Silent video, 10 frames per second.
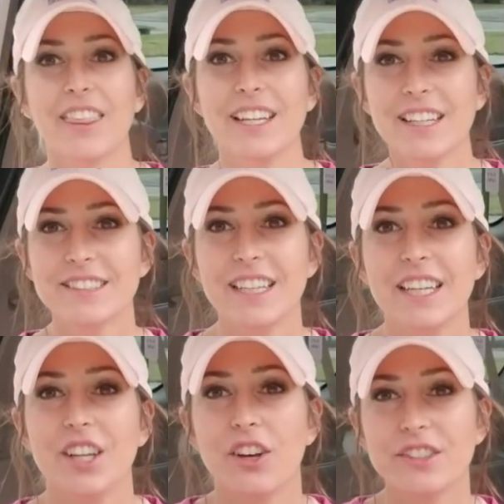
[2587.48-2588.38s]
I think that's
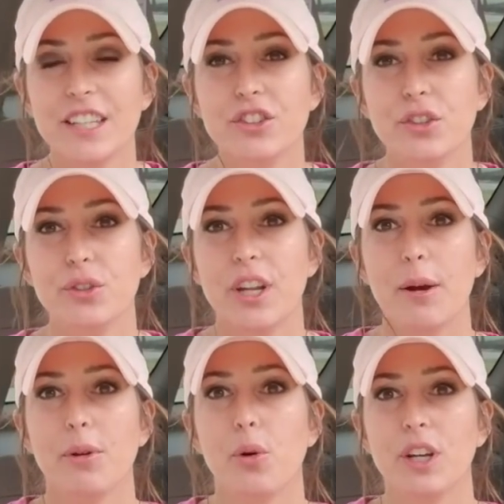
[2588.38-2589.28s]
it. Y'all stay tuned.
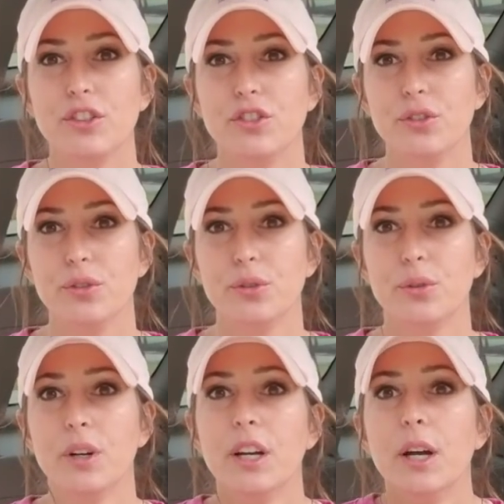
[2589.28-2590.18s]
I'm going
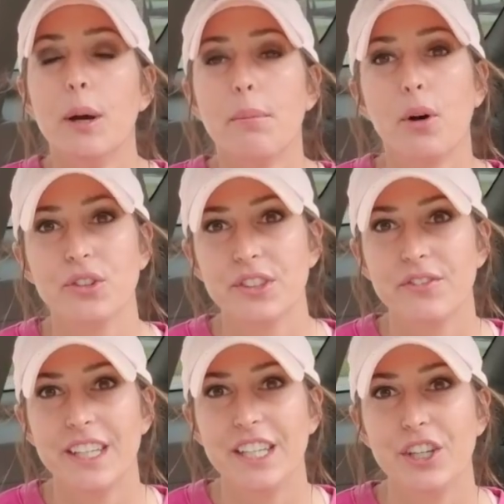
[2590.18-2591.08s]
to post a
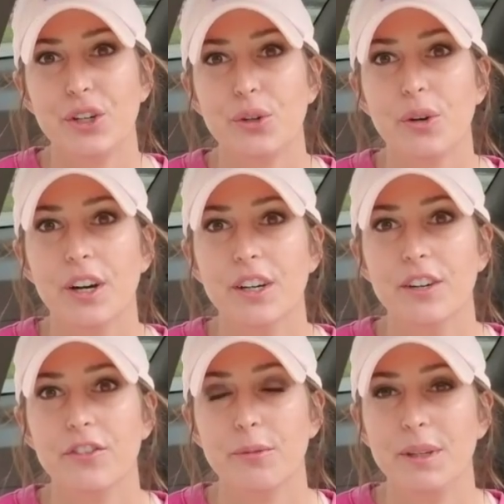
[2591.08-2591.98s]
video
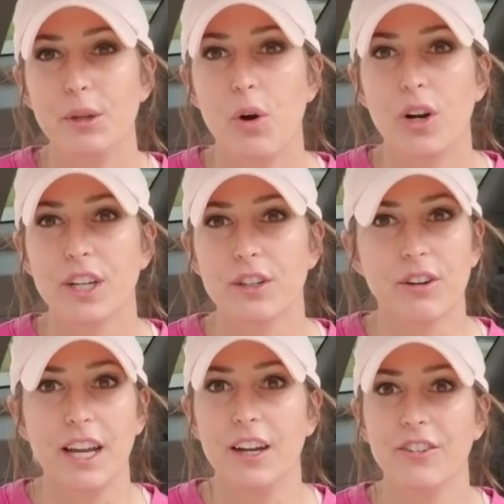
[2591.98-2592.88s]
of me walking
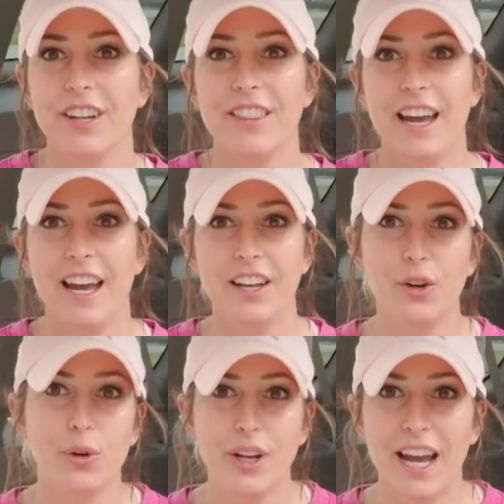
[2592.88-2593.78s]
around that
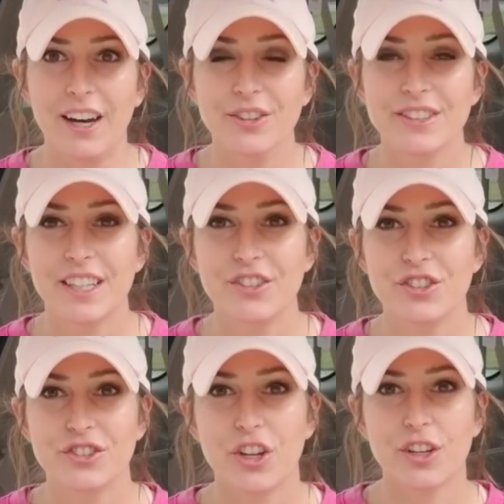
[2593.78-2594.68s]
old house that I
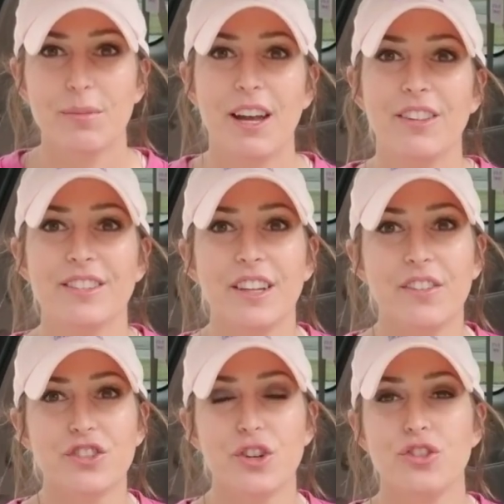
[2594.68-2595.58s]
just talked about, the
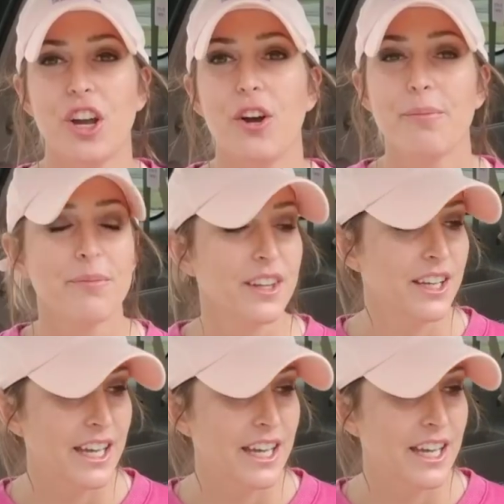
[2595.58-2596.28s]
stuff I showed y'all.